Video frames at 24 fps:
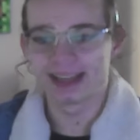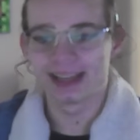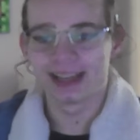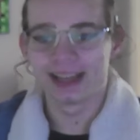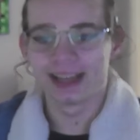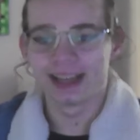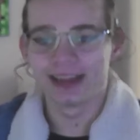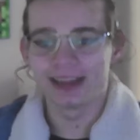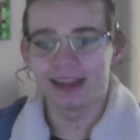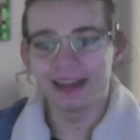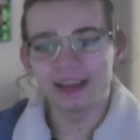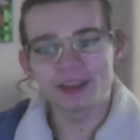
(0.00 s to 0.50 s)

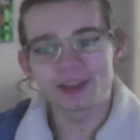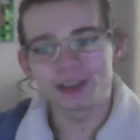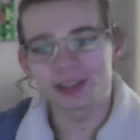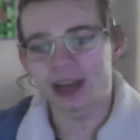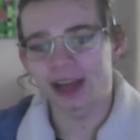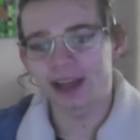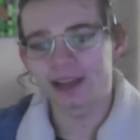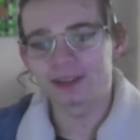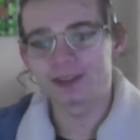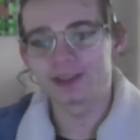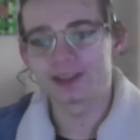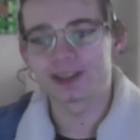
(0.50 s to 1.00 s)
this
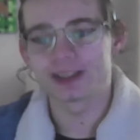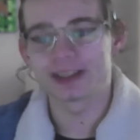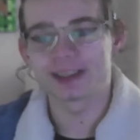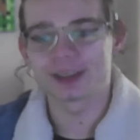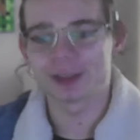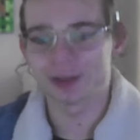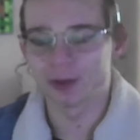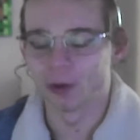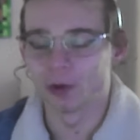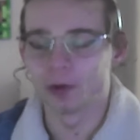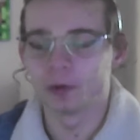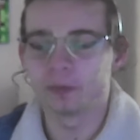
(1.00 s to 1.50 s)
challenge has
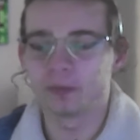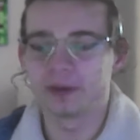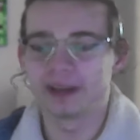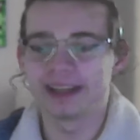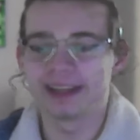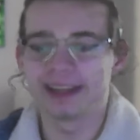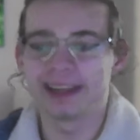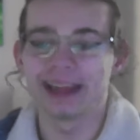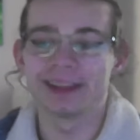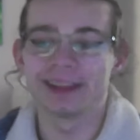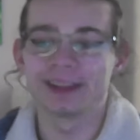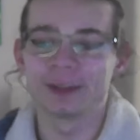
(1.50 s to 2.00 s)
taught me
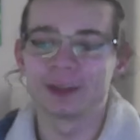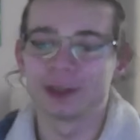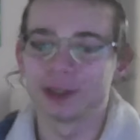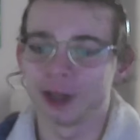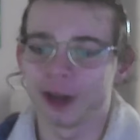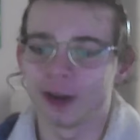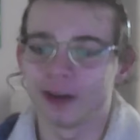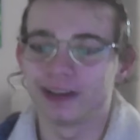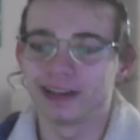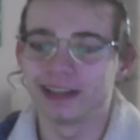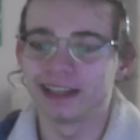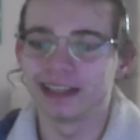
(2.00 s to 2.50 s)
that the
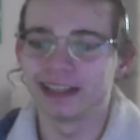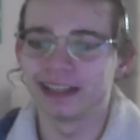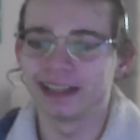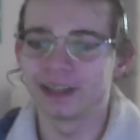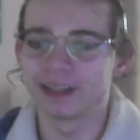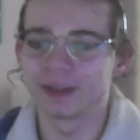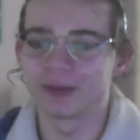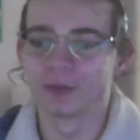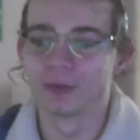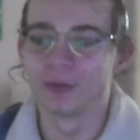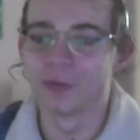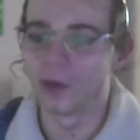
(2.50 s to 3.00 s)
journey
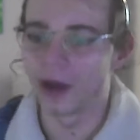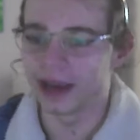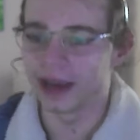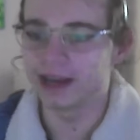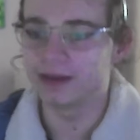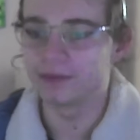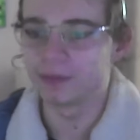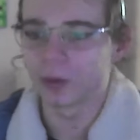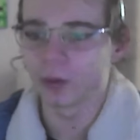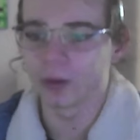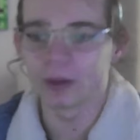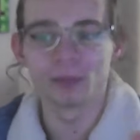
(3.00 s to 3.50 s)
is way
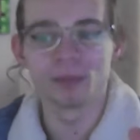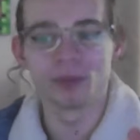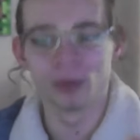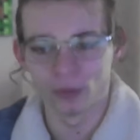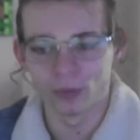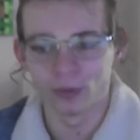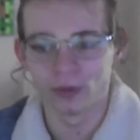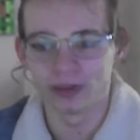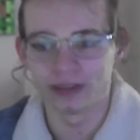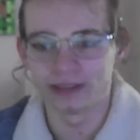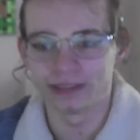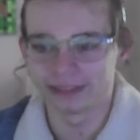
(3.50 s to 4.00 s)
more
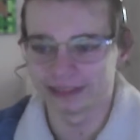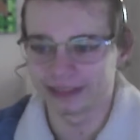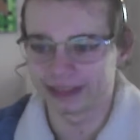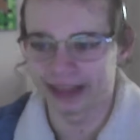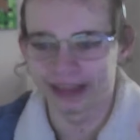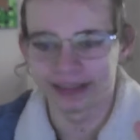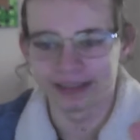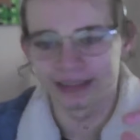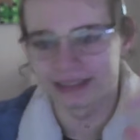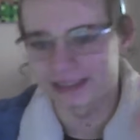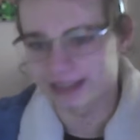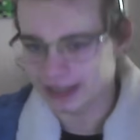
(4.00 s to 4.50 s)
important
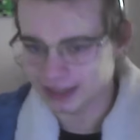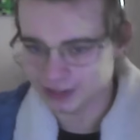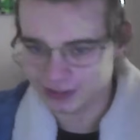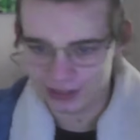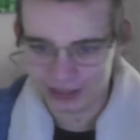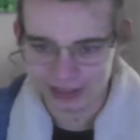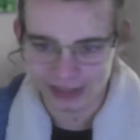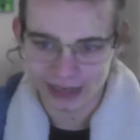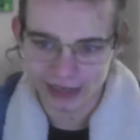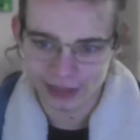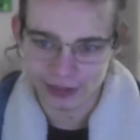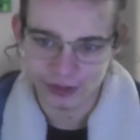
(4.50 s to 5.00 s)
than the
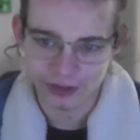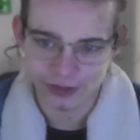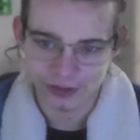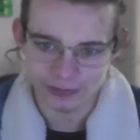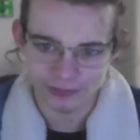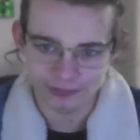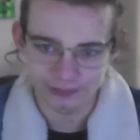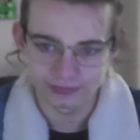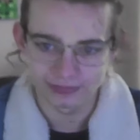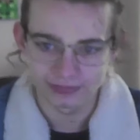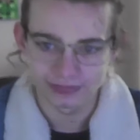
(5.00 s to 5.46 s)
destination.